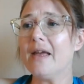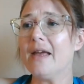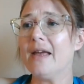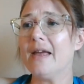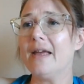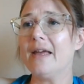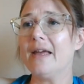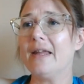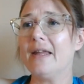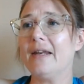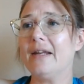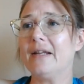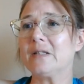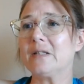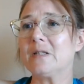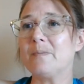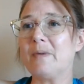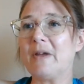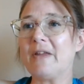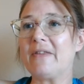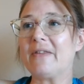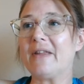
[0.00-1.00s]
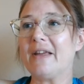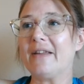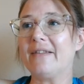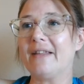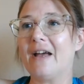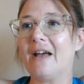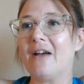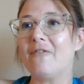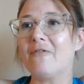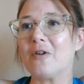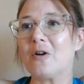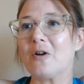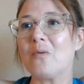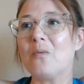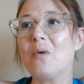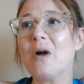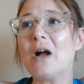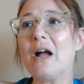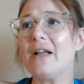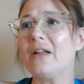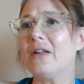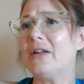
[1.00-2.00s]
And it's been like that for a
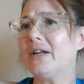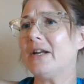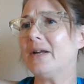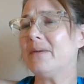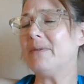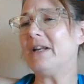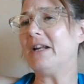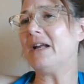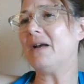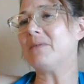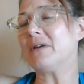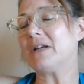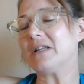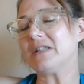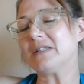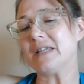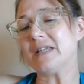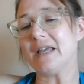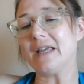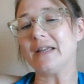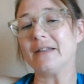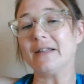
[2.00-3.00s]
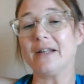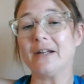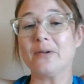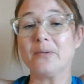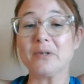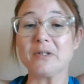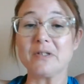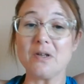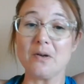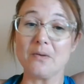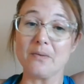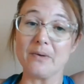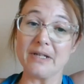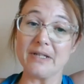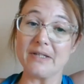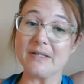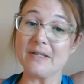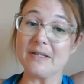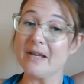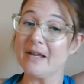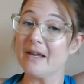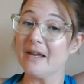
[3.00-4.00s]
while. And I mean, I'm not saying that it was
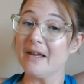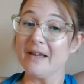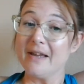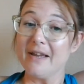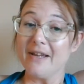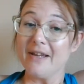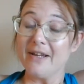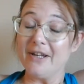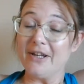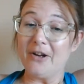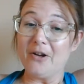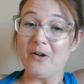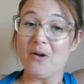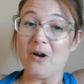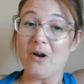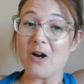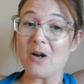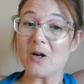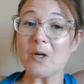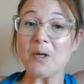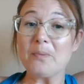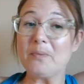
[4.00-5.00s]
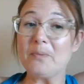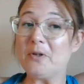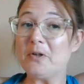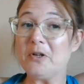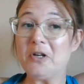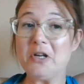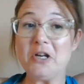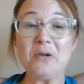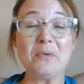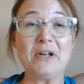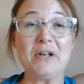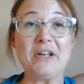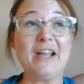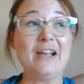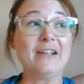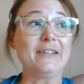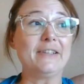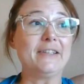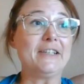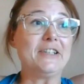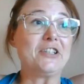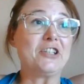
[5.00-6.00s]
always, our community would
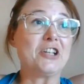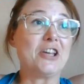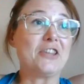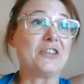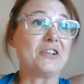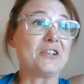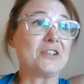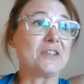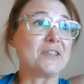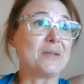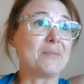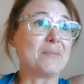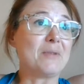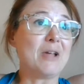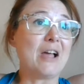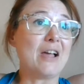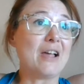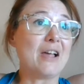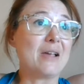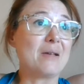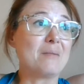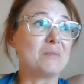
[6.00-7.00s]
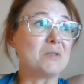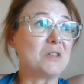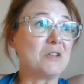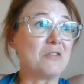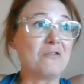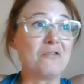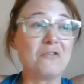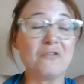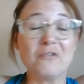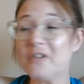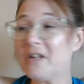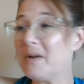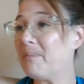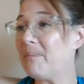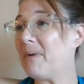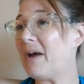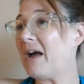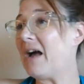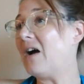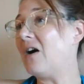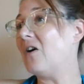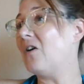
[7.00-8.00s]
yell at each other sometimes and flip
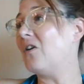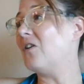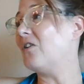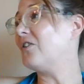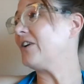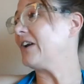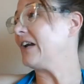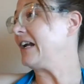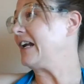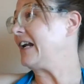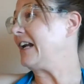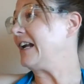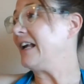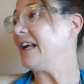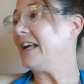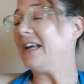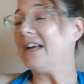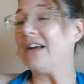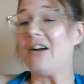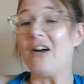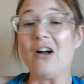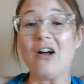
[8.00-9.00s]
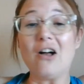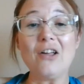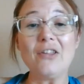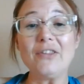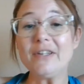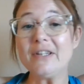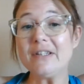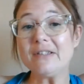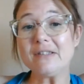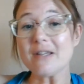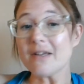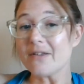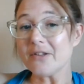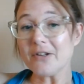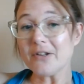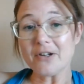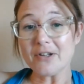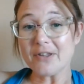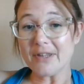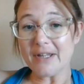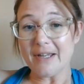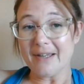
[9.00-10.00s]
out and all these
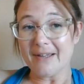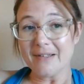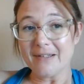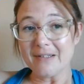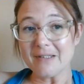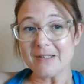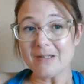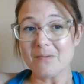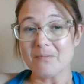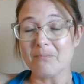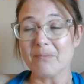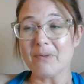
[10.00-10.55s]
other things.